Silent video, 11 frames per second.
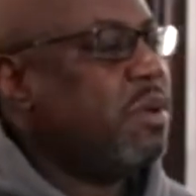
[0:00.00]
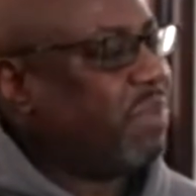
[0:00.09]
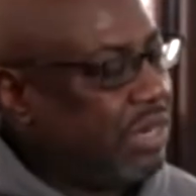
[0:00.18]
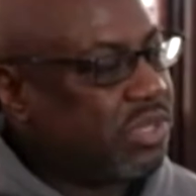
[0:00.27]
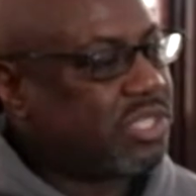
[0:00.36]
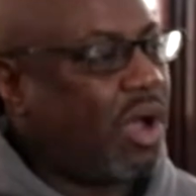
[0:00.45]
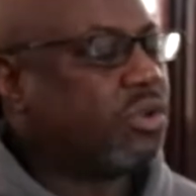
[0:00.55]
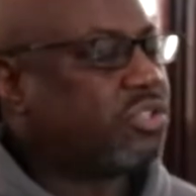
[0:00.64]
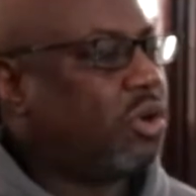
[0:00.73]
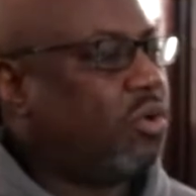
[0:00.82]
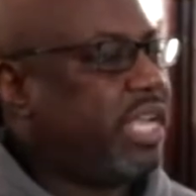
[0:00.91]
But he was
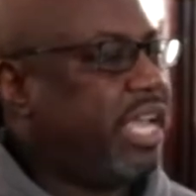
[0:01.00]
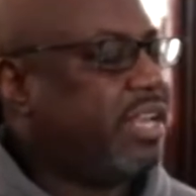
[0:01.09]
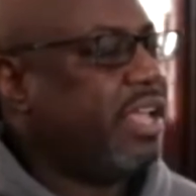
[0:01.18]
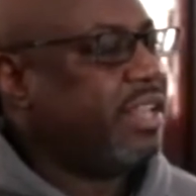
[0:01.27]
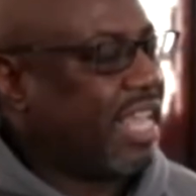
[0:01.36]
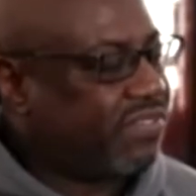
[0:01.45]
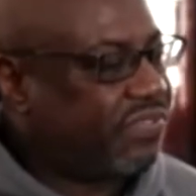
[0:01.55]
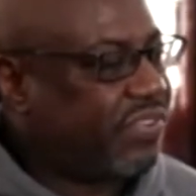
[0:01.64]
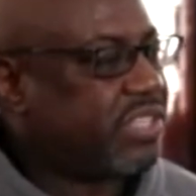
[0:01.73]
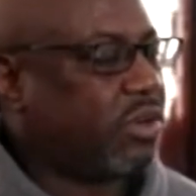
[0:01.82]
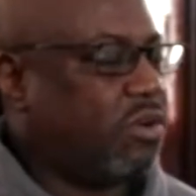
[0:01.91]
also in that
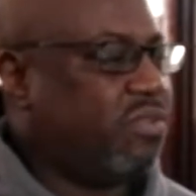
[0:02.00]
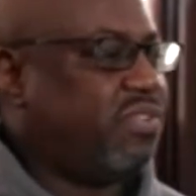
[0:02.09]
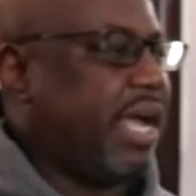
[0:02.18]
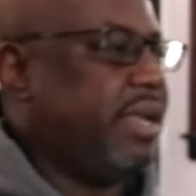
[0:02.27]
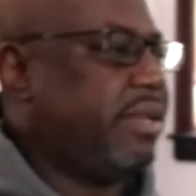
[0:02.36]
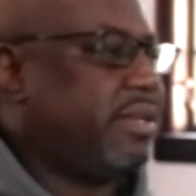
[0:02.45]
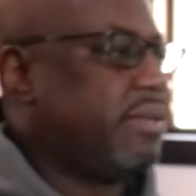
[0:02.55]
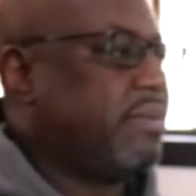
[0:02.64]
physical fight.